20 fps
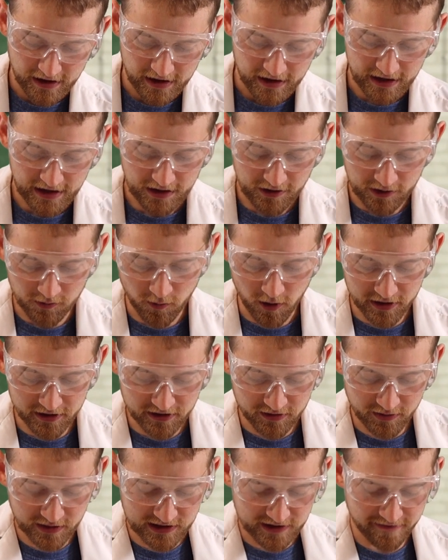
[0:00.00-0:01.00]
Now I want to
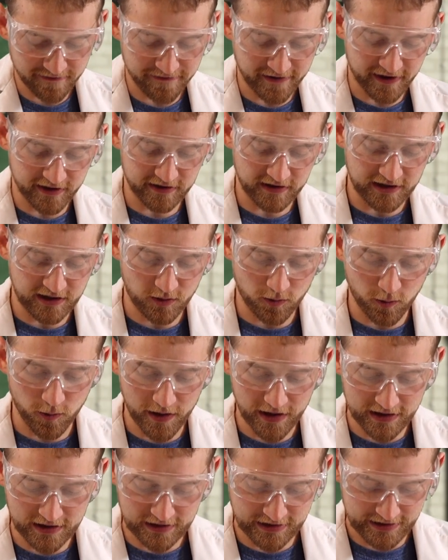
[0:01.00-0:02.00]
do this fairly
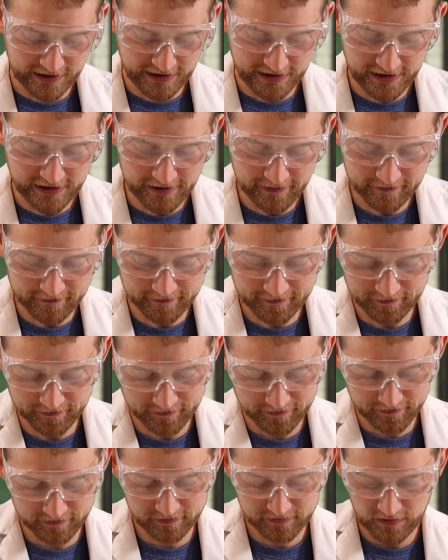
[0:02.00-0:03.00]
quickly,
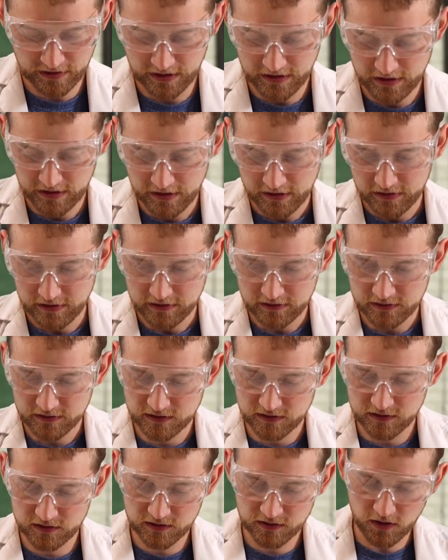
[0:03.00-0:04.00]

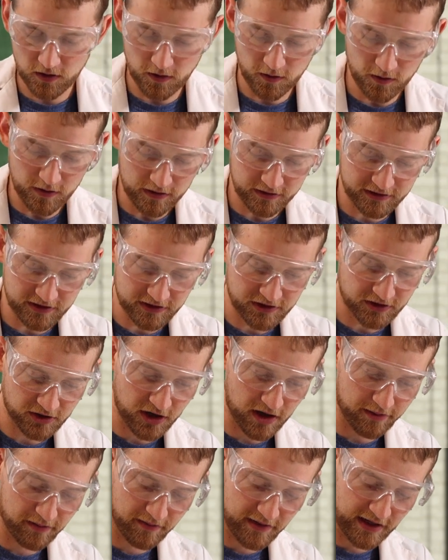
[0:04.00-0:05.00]
so I'll just
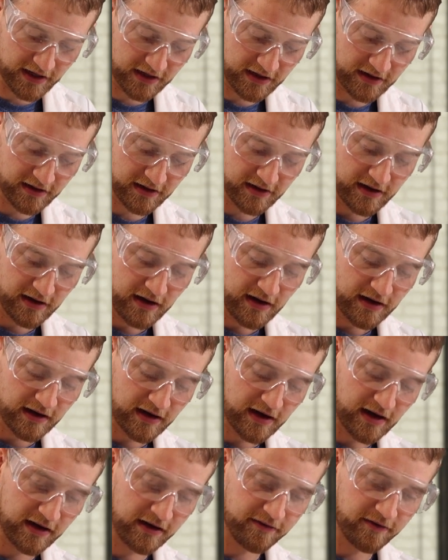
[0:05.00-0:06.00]
drop them in
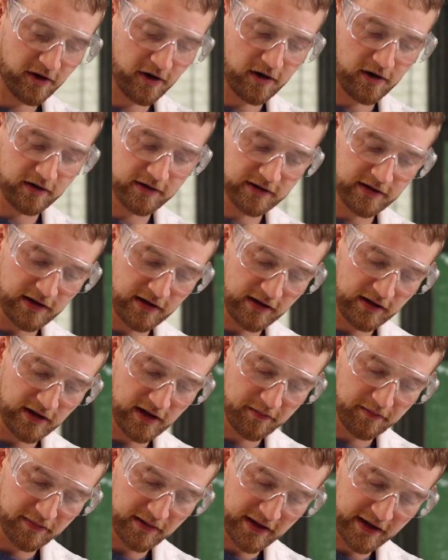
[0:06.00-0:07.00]
kind of all in a
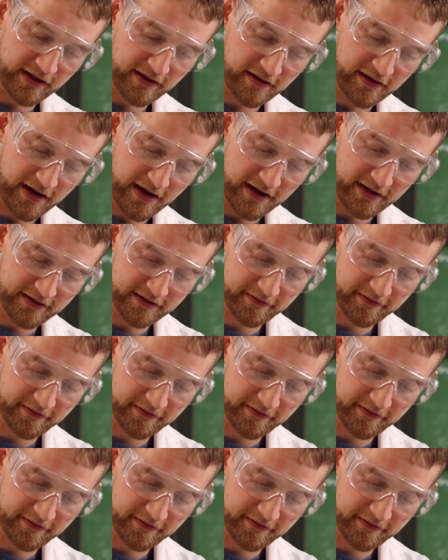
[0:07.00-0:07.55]
lump like that.